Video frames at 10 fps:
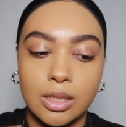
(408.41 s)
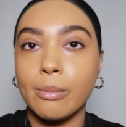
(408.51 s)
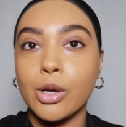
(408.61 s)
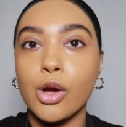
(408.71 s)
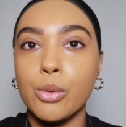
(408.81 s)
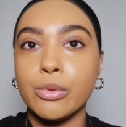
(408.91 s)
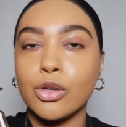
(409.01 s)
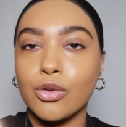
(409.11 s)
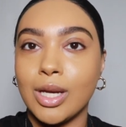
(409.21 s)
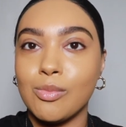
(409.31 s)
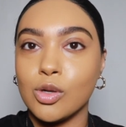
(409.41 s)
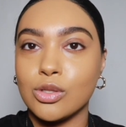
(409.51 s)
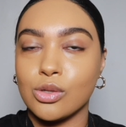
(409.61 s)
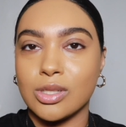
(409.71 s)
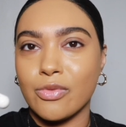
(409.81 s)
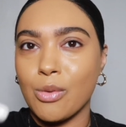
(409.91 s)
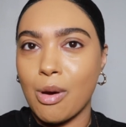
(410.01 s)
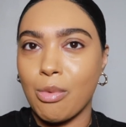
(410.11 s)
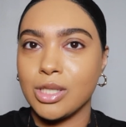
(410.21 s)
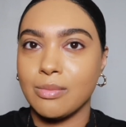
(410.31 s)
I'm gonna go in with the cream contour because I've got
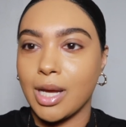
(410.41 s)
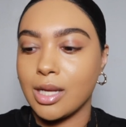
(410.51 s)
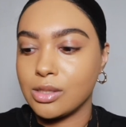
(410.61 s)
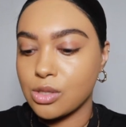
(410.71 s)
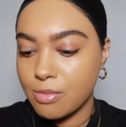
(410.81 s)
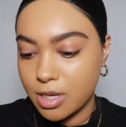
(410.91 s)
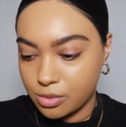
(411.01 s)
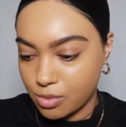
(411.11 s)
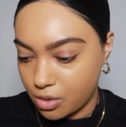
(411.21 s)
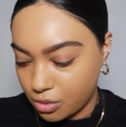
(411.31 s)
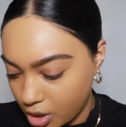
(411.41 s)
my brush in my hand, so I might as well.